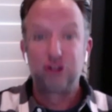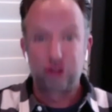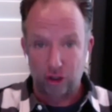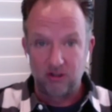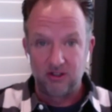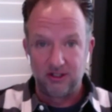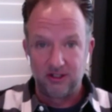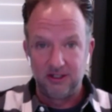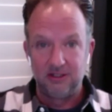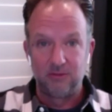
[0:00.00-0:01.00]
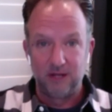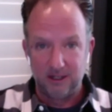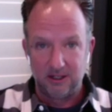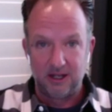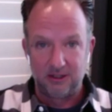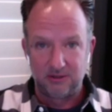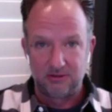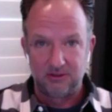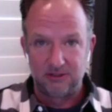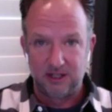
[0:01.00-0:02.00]
certainly the
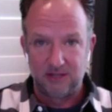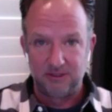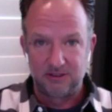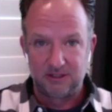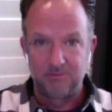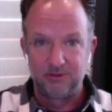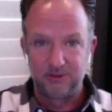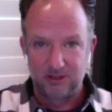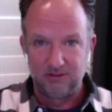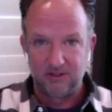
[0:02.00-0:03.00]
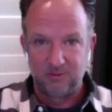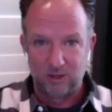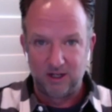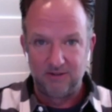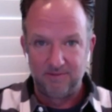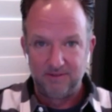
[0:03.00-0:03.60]
radiological exam that's coupled to it, right?